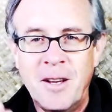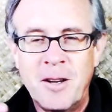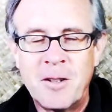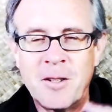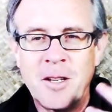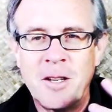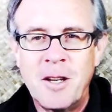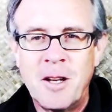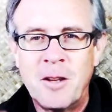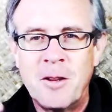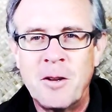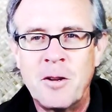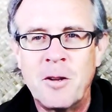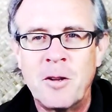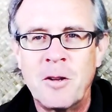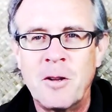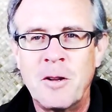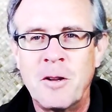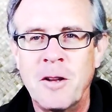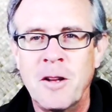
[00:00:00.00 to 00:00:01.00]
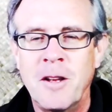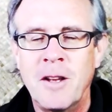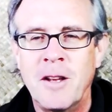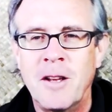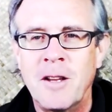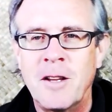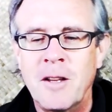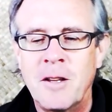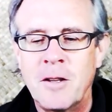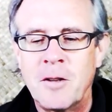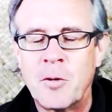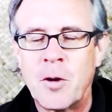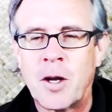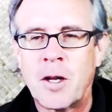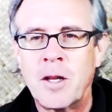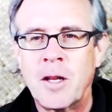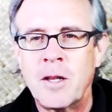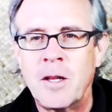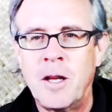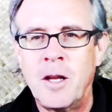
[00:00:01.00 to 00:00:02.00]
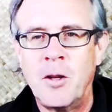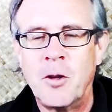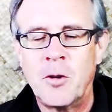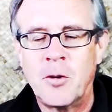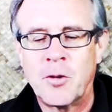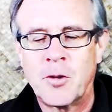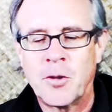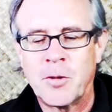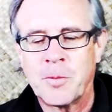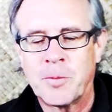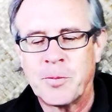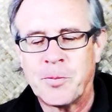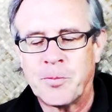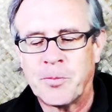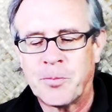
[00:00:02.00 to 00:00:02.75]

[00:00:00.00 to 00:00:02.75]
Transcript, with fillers: There's another little trick that they use.